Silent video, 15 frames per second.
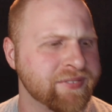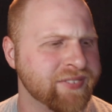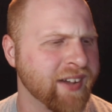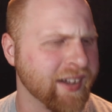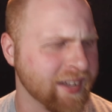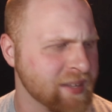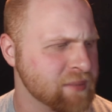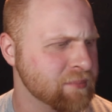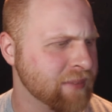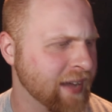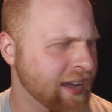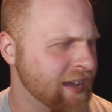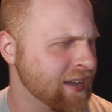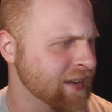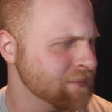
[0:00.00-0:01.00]
I'm fucking
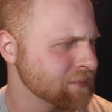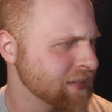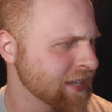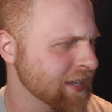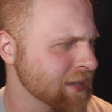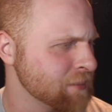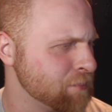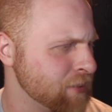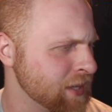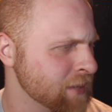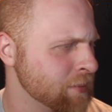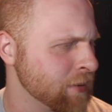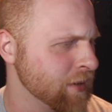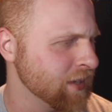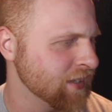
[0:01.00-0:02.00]
bad, I'm killing
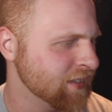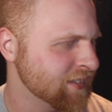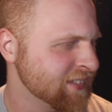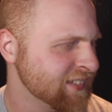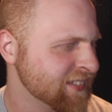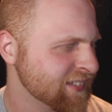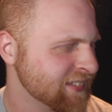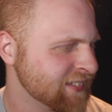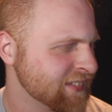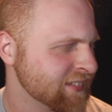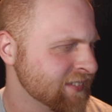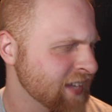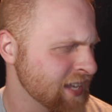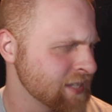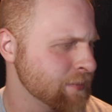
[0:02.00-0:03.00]
people.
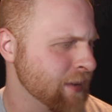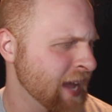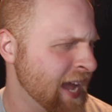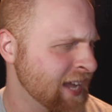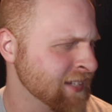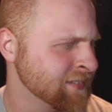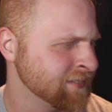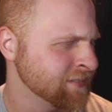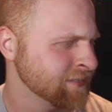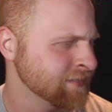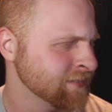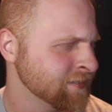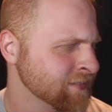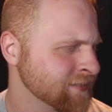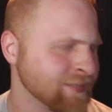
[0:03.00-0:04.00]
That's bad.
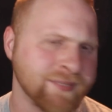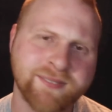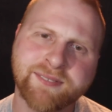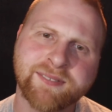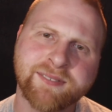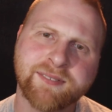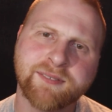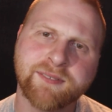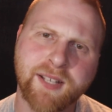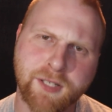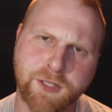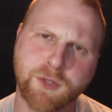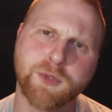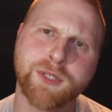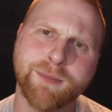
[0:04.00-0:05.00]

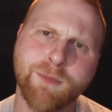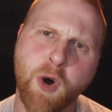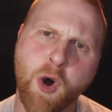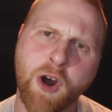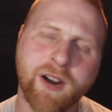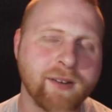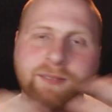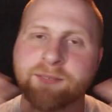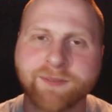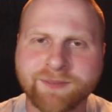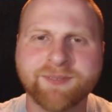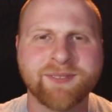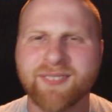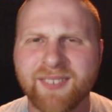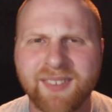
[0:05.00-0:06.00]
Let's do some more.
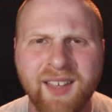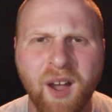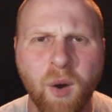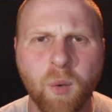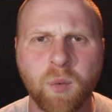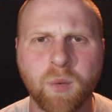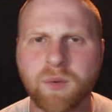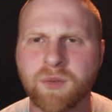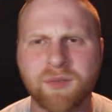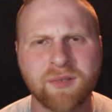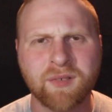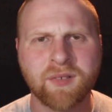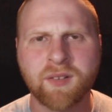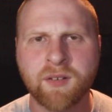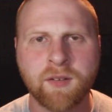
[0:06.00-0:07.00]
No.
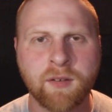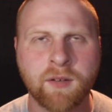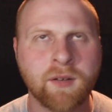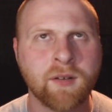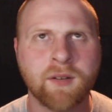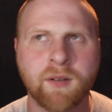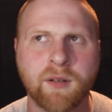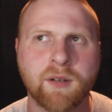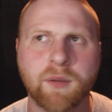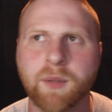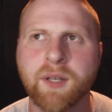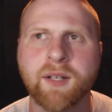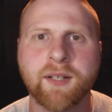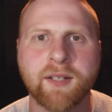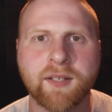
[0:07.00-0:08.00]

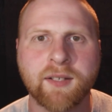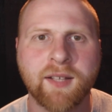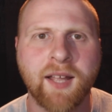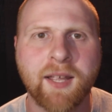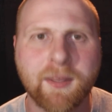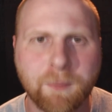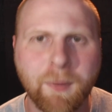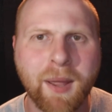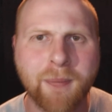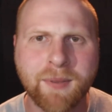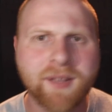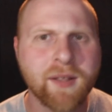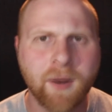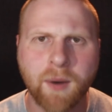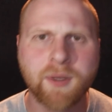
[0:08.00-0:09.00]
Really, like
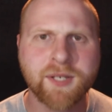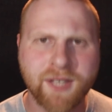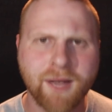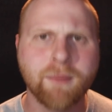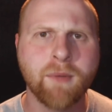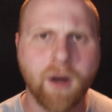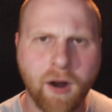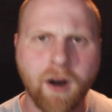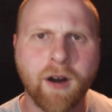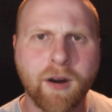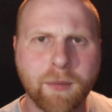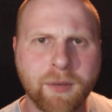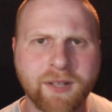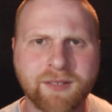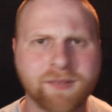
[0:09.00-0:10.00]
maybe there are some
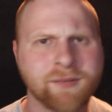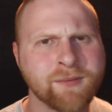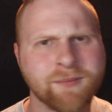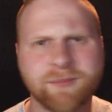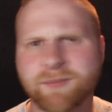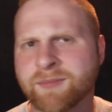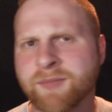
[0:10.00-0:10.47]
but